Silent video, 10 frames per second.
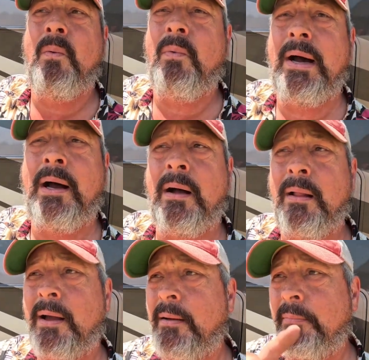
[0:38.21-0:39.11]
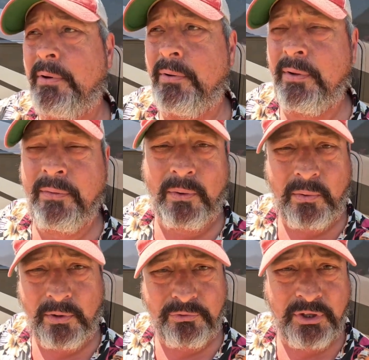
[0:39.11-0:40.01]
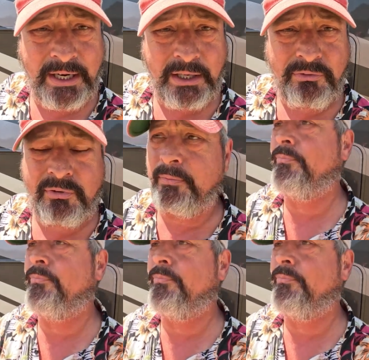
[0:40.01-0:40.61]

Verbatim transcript: while I'm doing the oil change.